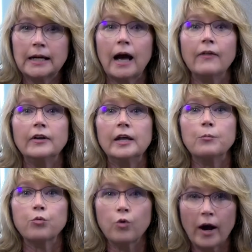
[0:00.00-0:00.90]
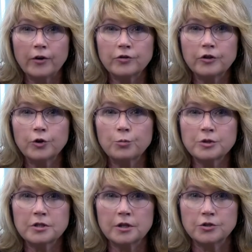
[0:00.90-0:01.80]
On the day prior to your
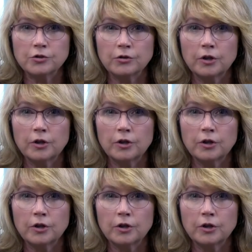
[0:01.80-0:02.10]
procedure,